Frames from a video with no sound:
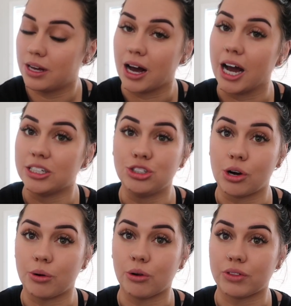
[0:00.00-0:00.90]
I
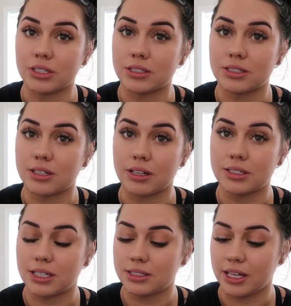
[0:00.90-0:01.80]
don't know if this still
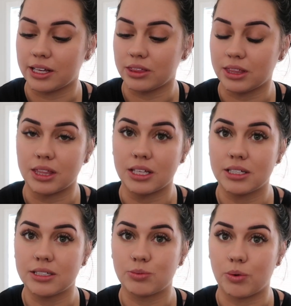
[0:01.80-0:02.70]
exists. Like,
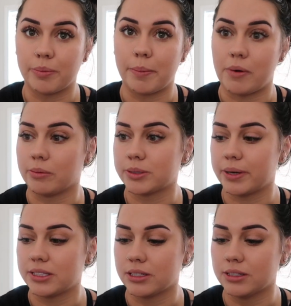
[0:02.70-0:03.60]
these were my mom's
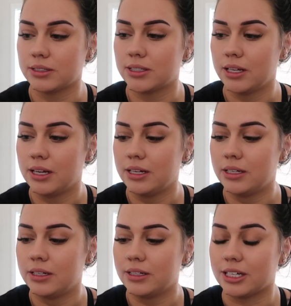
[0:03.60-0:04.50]
pencils
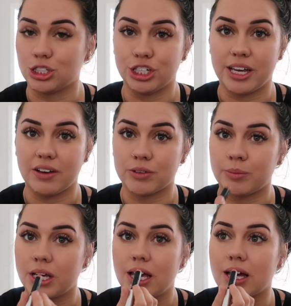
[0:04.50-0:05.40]
that she gave to
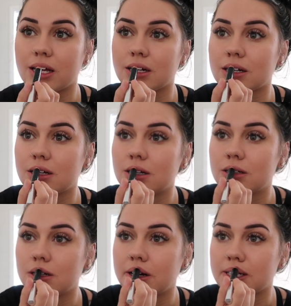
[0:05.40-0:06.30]
me, and
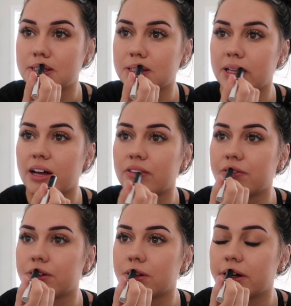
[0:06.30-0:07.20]
I still have a
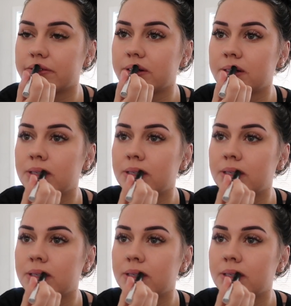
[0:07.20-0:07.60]
few left.